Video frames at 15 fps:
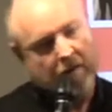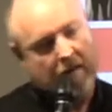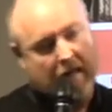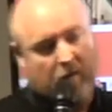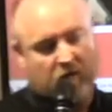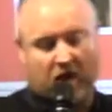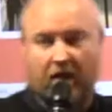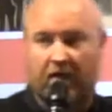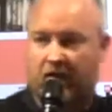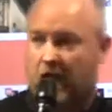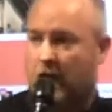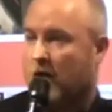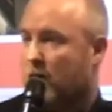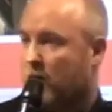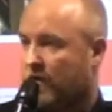Um, so I had
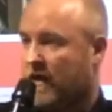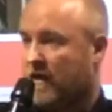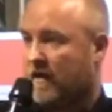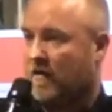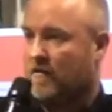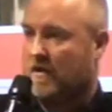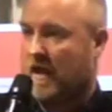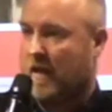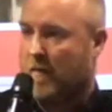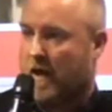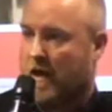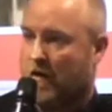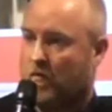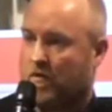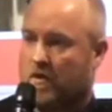3,000 3,
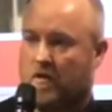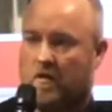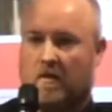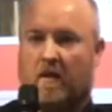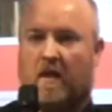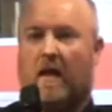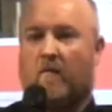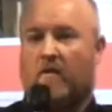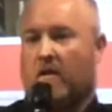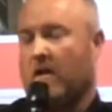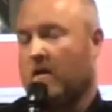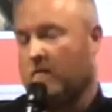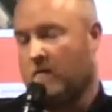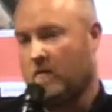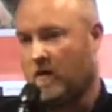emails, and I was
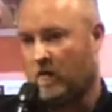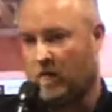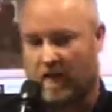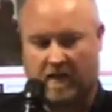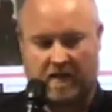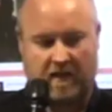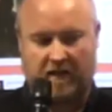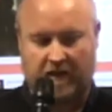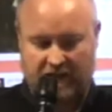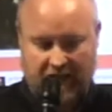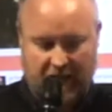like, well, how am I going to send this